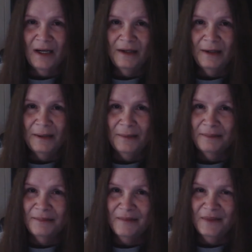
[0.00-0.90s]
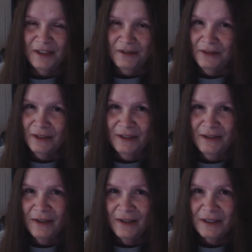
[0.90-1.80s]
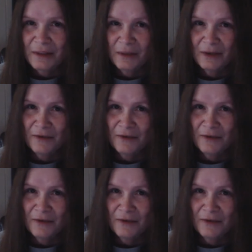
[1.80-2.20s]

Definitely not typical